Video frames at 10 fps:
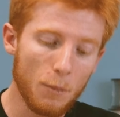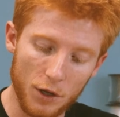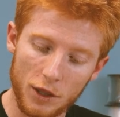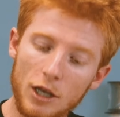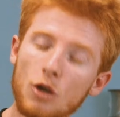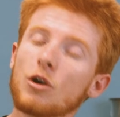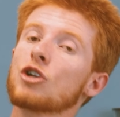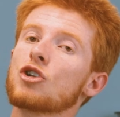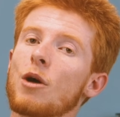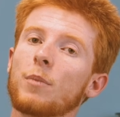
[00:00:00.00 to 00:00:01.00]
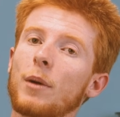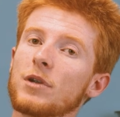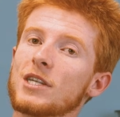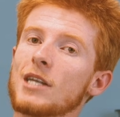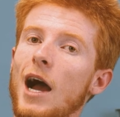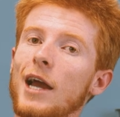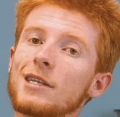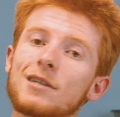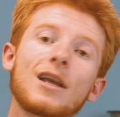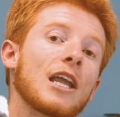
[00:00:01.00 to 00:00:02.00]
But then you could jump up a
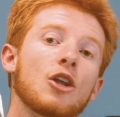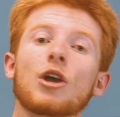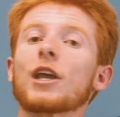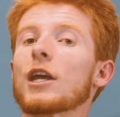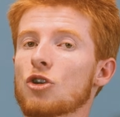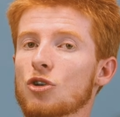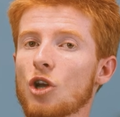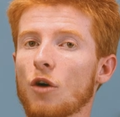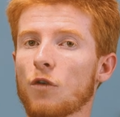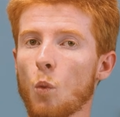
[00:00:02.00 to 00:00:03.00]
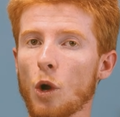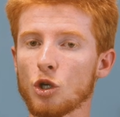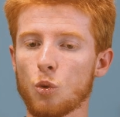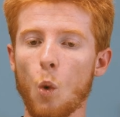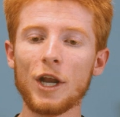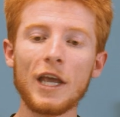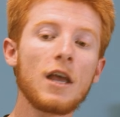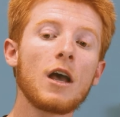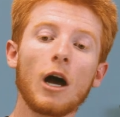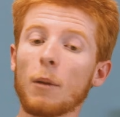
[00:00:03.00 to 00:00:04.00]
size and you could get yourself a 120.
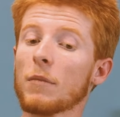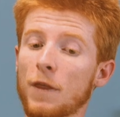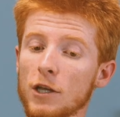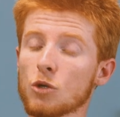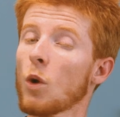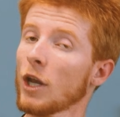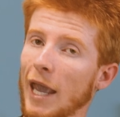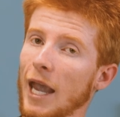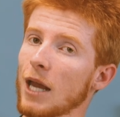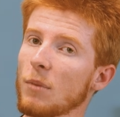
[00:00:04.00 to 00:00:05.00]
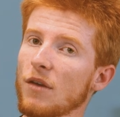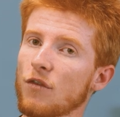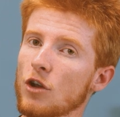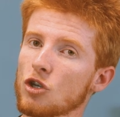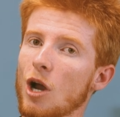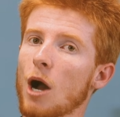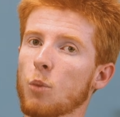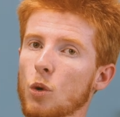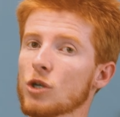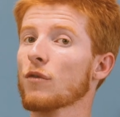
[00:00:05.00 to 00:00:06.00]
This one can be fished
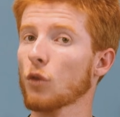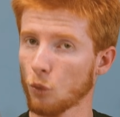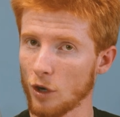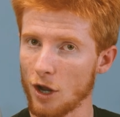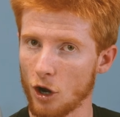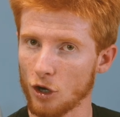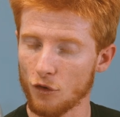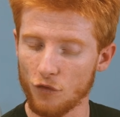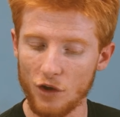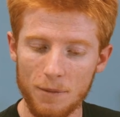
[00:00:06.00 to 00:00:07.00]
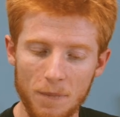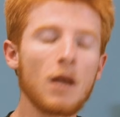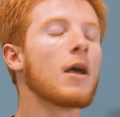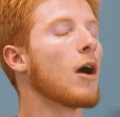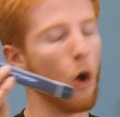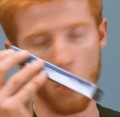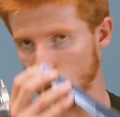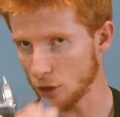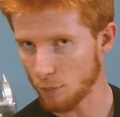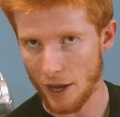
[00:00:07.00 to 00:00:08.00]
upwards of 300 feet,
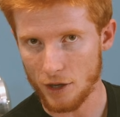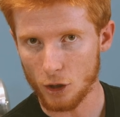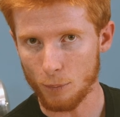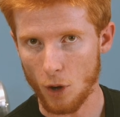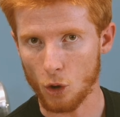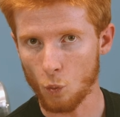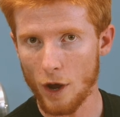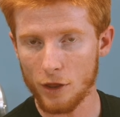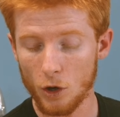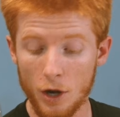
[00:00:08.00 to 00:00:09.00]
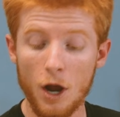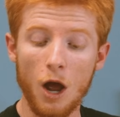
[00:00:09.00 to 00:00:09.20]
all dependent upon weather.